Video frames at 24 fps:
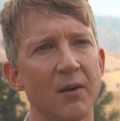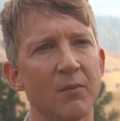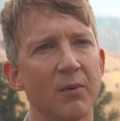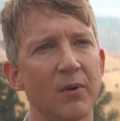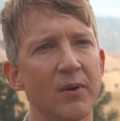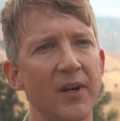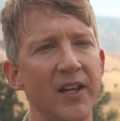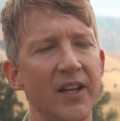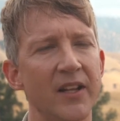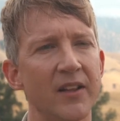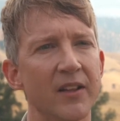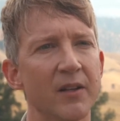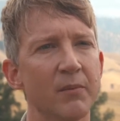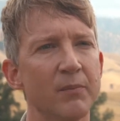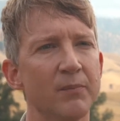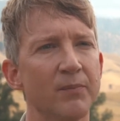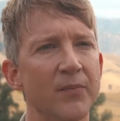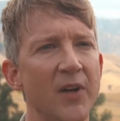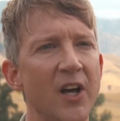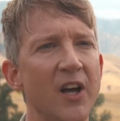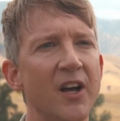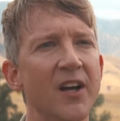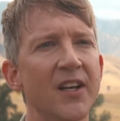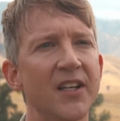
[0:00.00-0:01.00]
probably in the
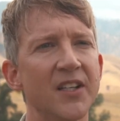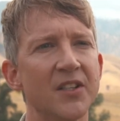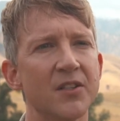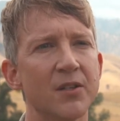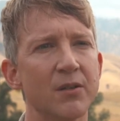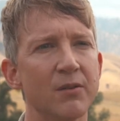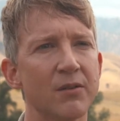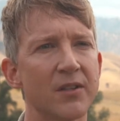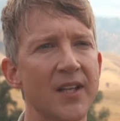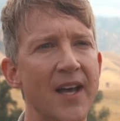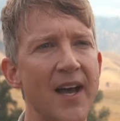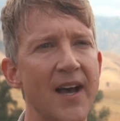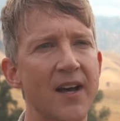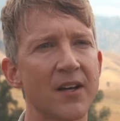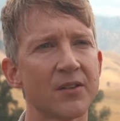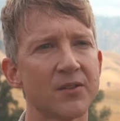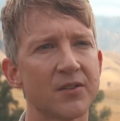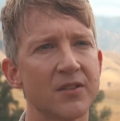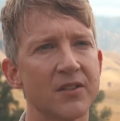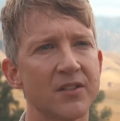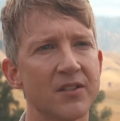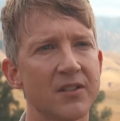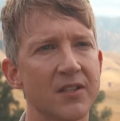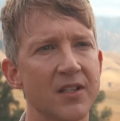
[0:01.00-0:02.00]
early
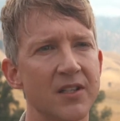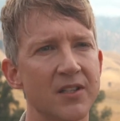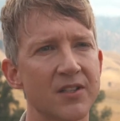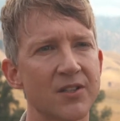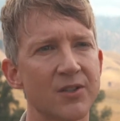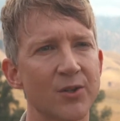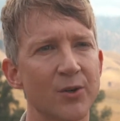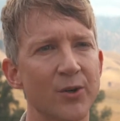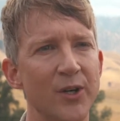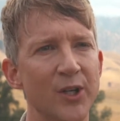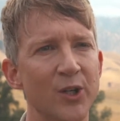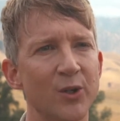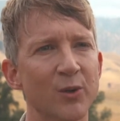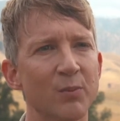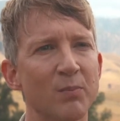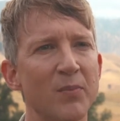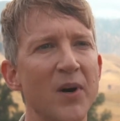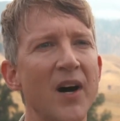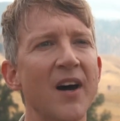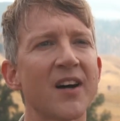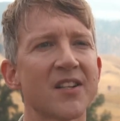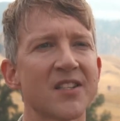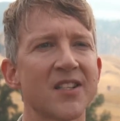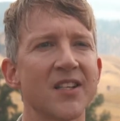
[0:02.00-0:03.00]
2000s, in a story called
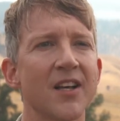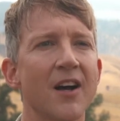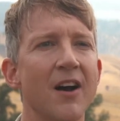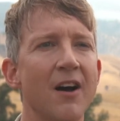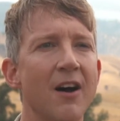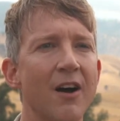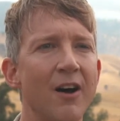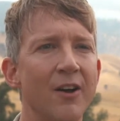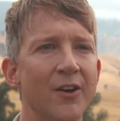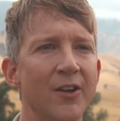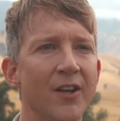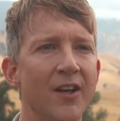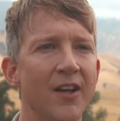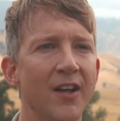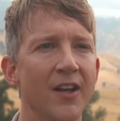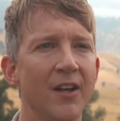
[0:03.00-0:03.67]
Party Hard